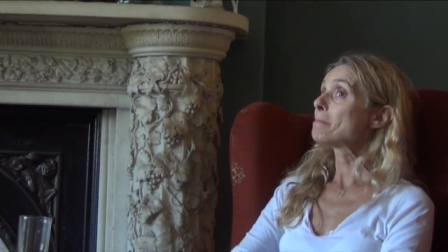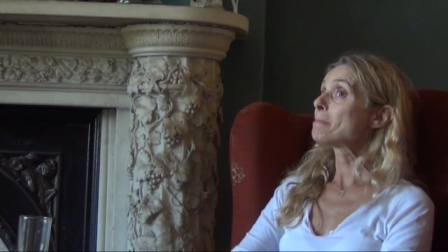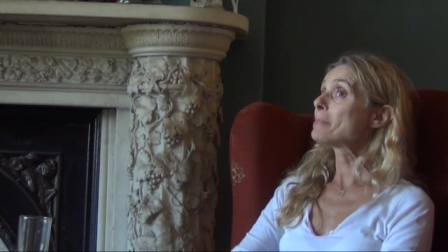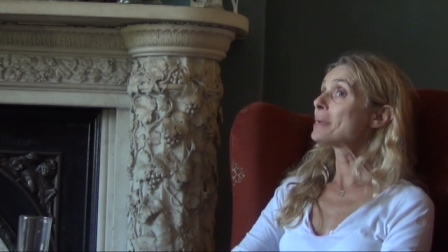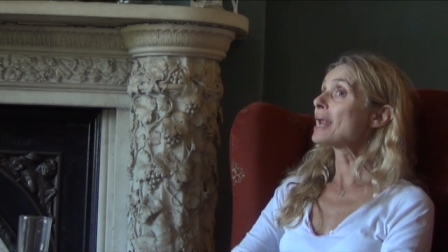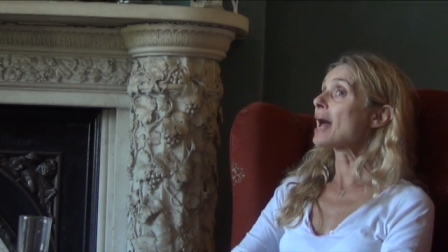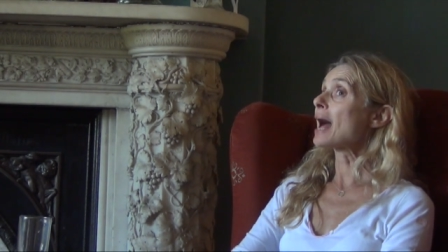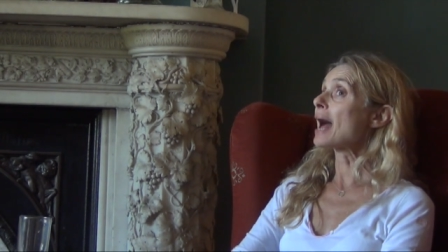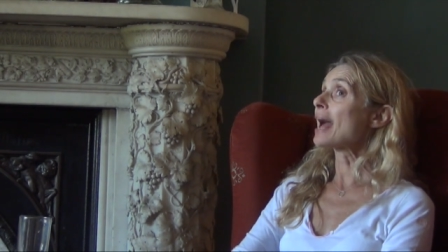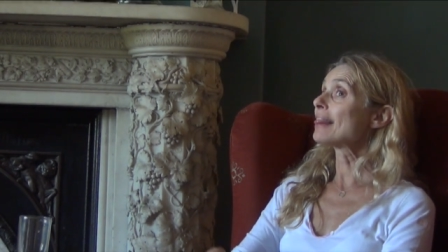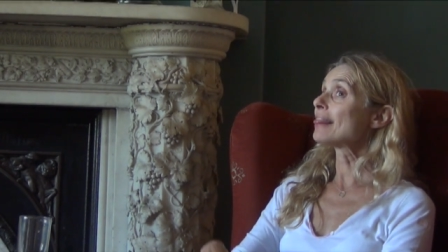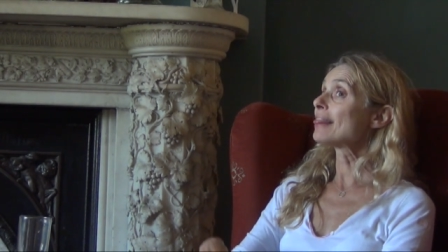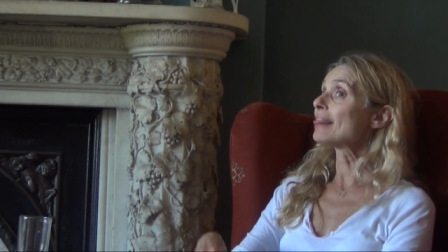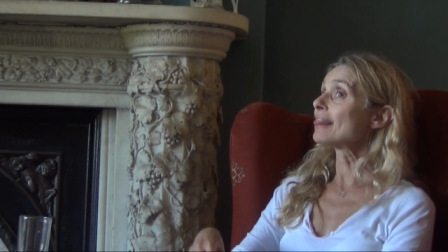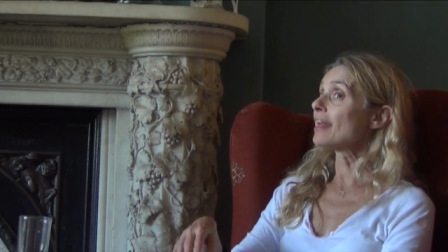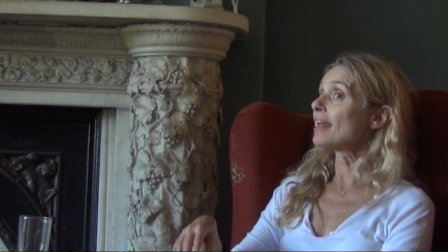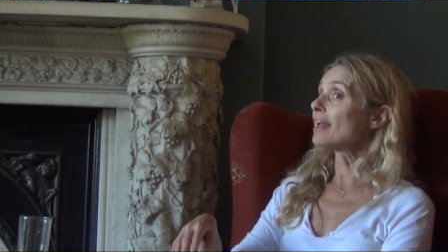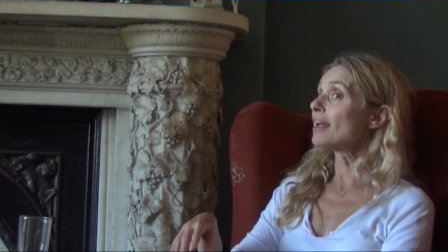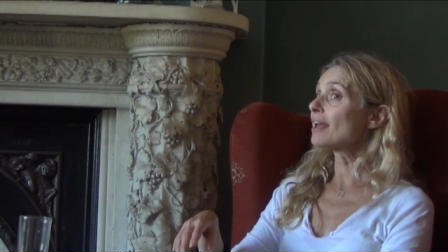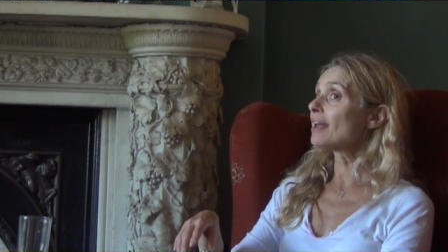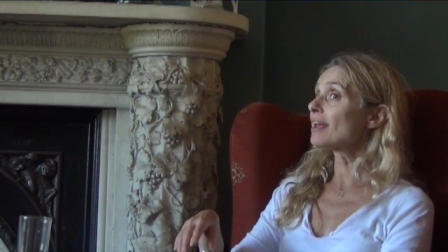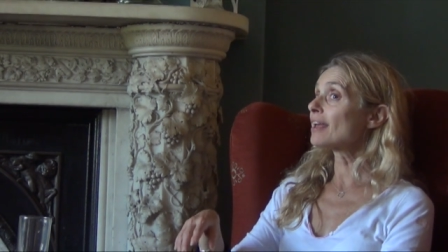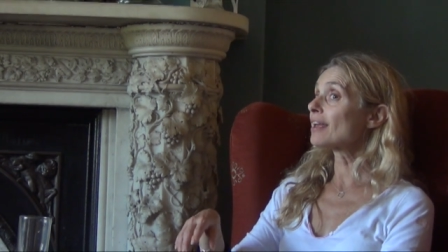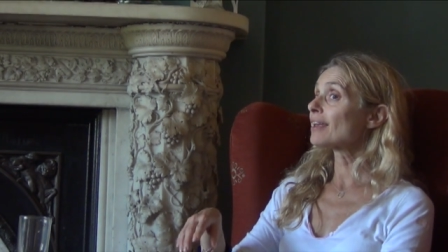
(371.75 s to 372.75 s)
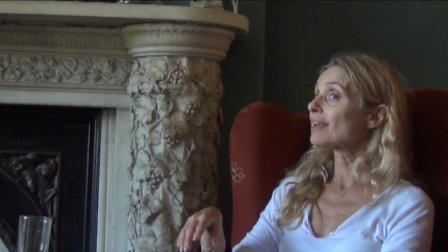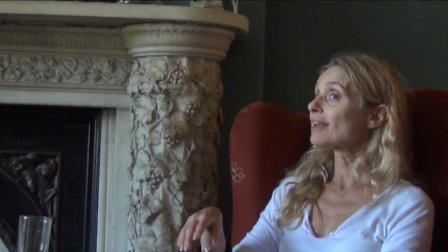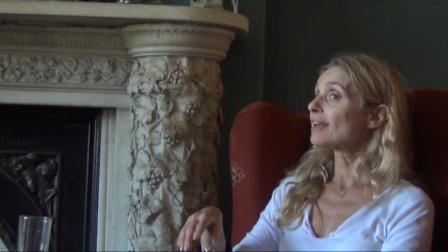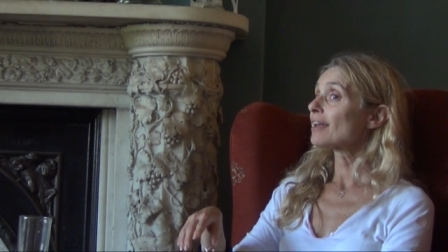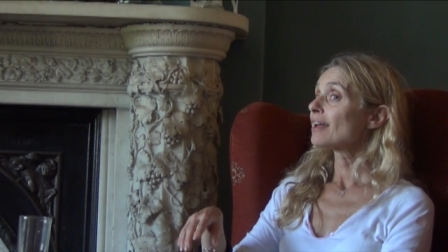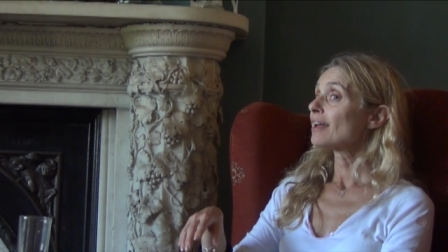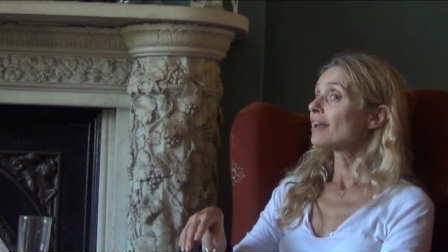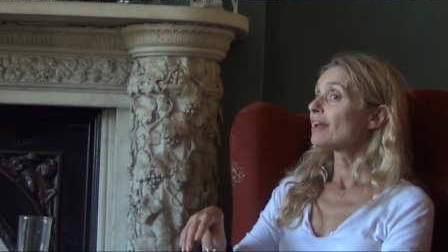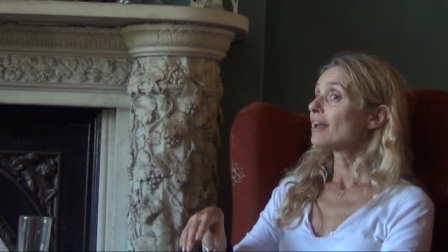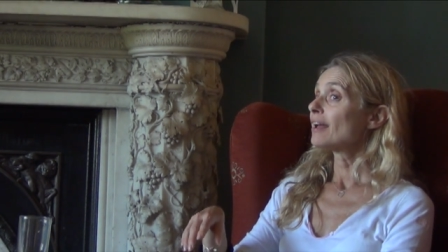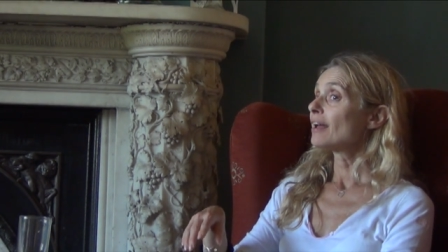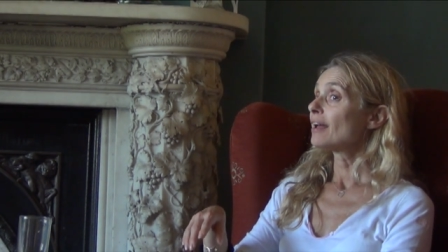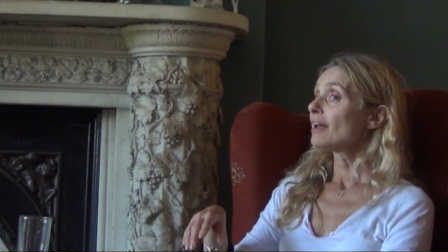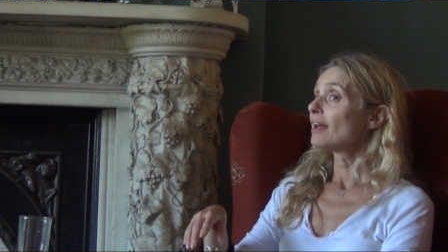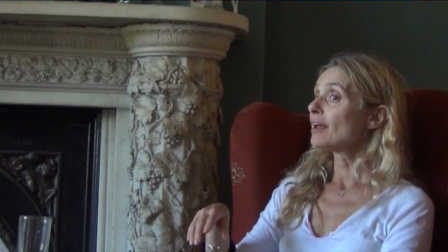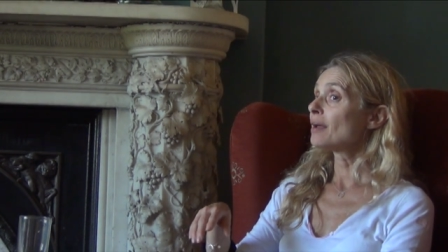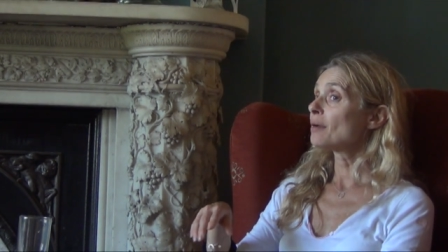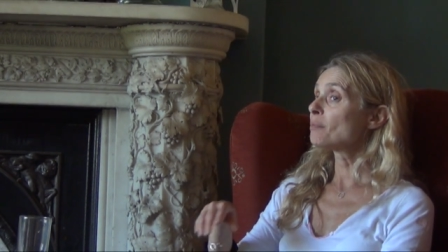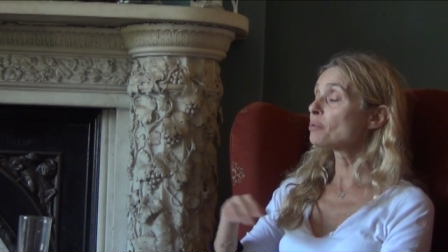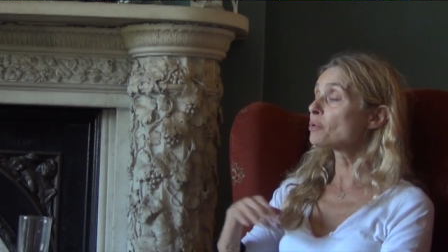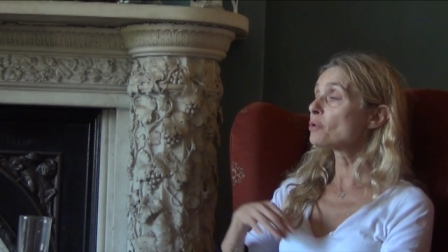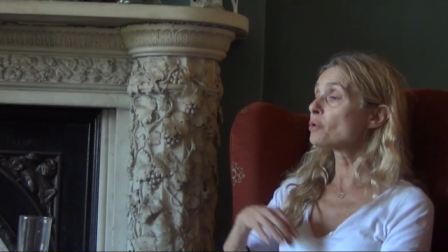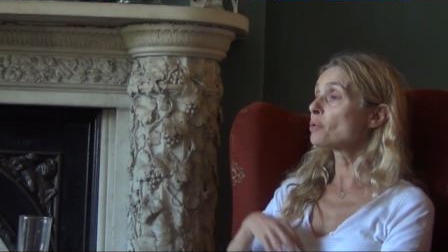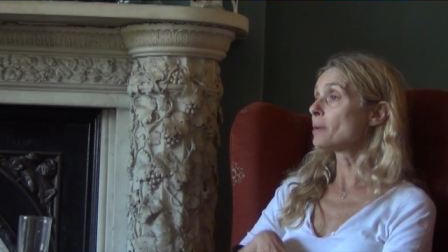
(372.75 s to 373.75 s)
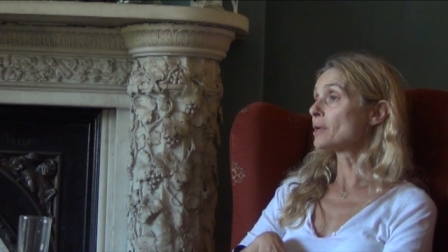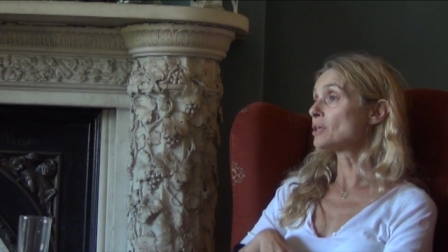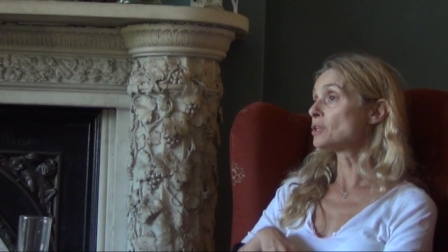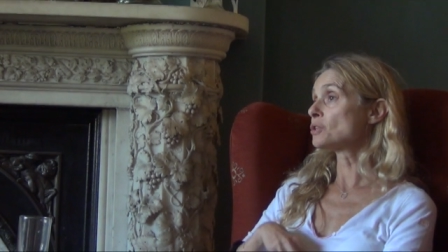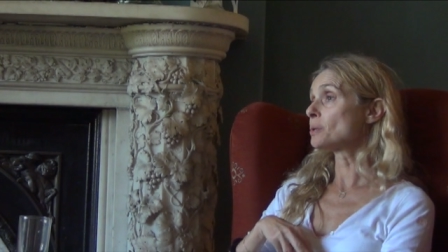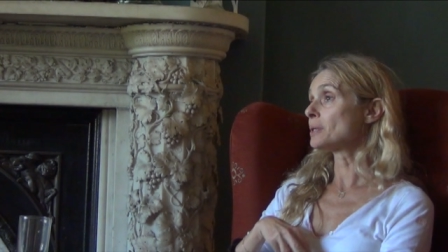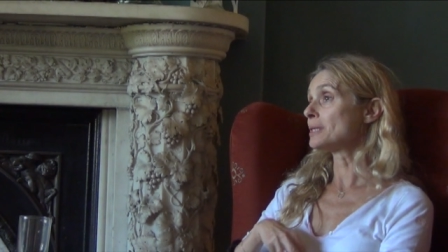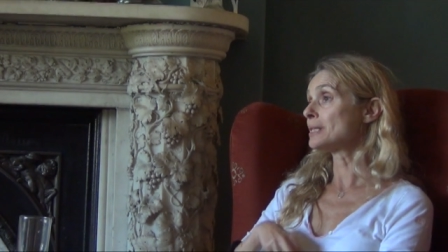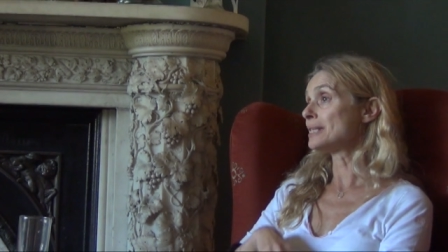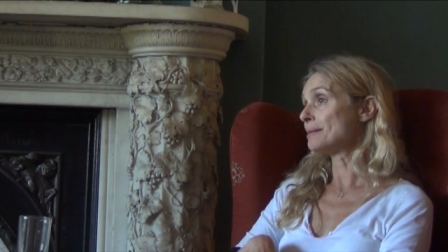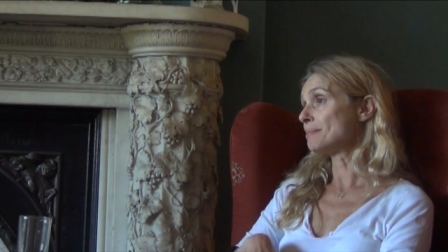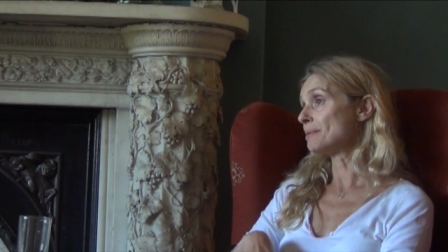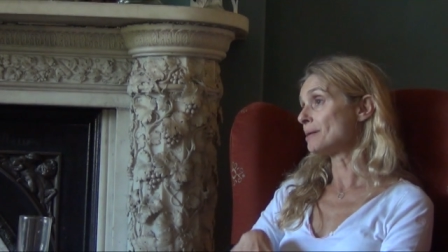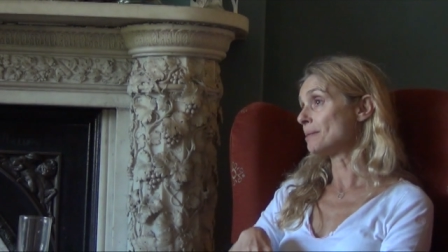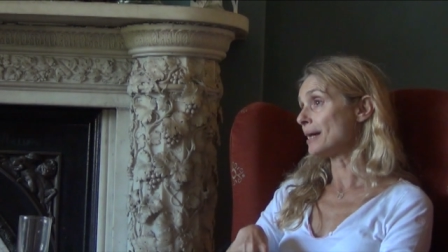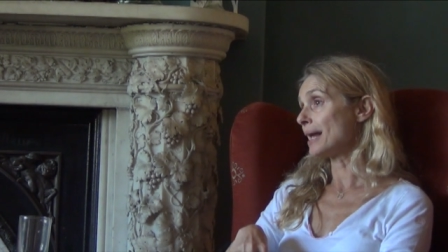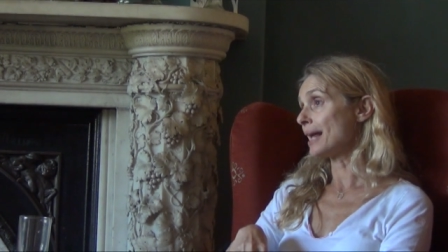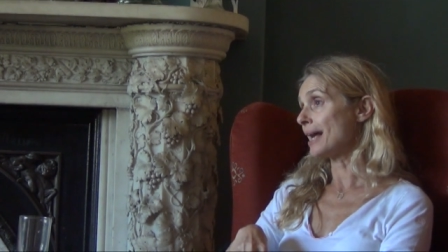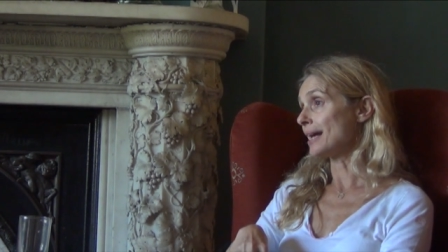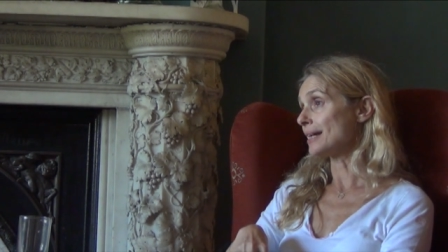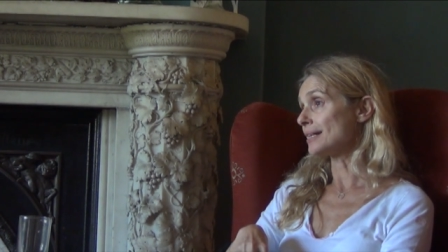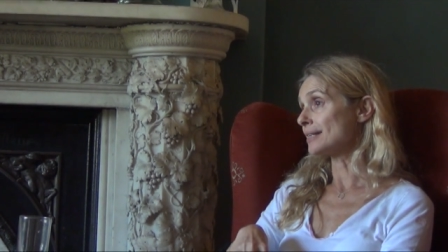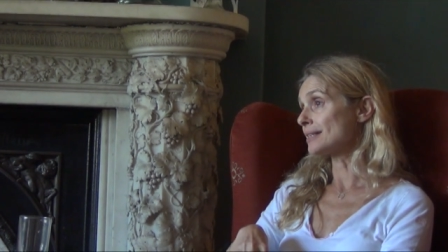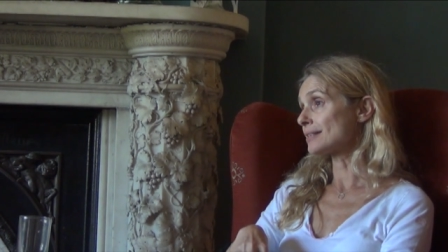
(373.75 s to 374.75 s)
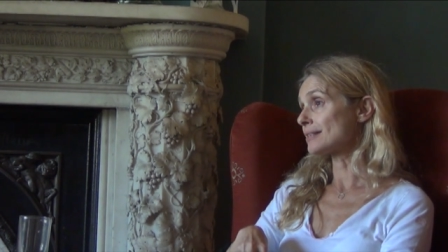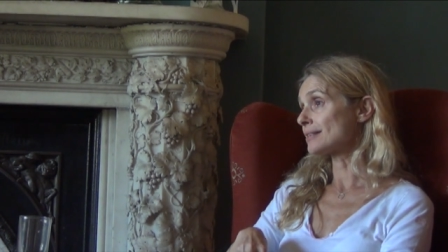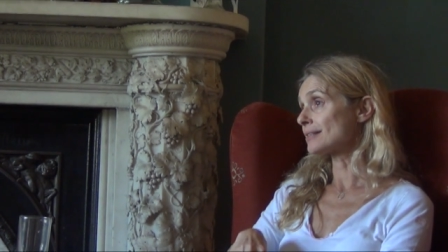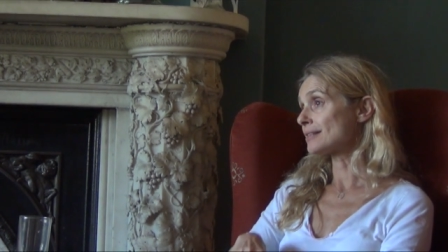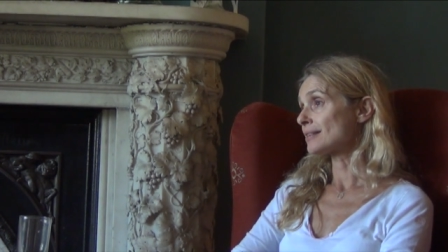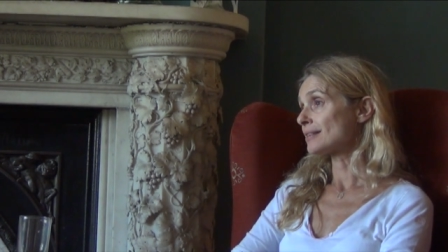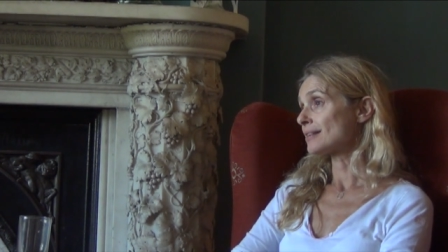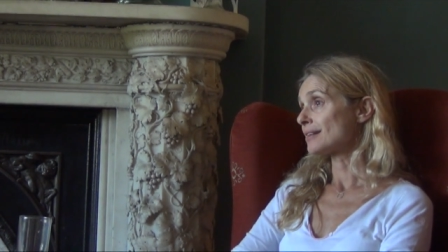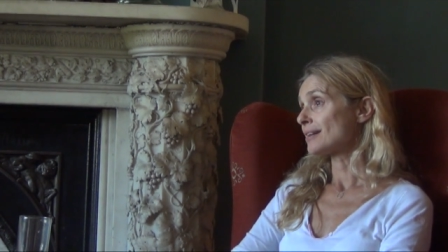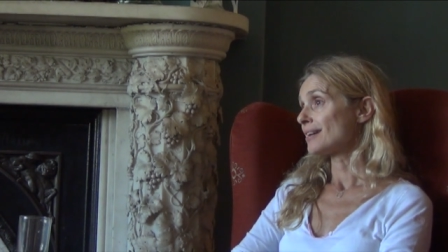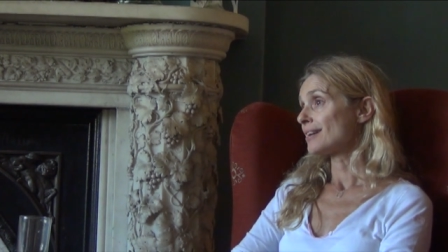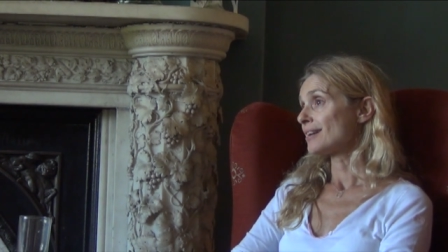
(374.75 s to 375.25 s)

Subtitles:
But I think it brought me to a deeper place